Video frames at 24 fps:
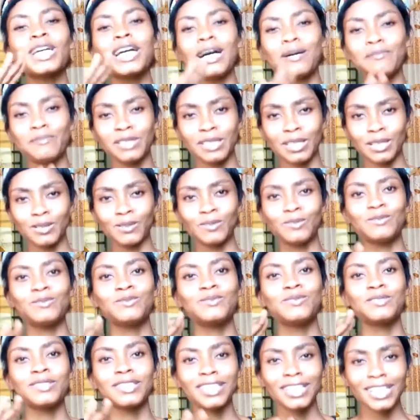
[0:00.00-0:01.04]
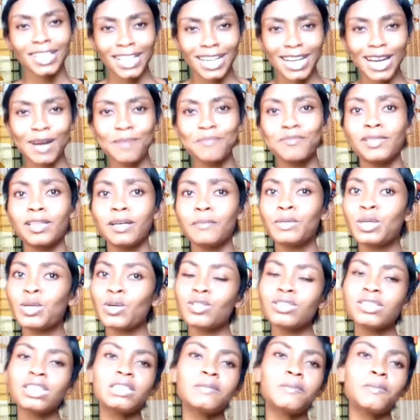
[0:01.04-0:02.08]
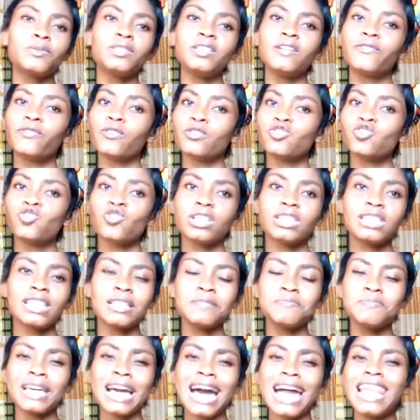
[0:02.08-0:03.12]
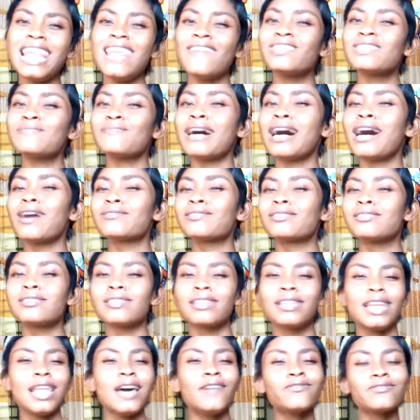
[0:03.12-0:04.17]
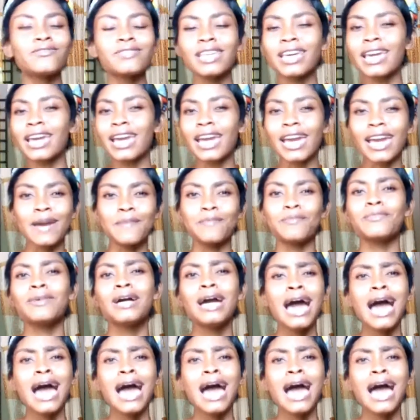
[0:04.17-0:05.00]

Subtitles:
calm down. Because these people, they frustrated me. I left my house since 11 a.m.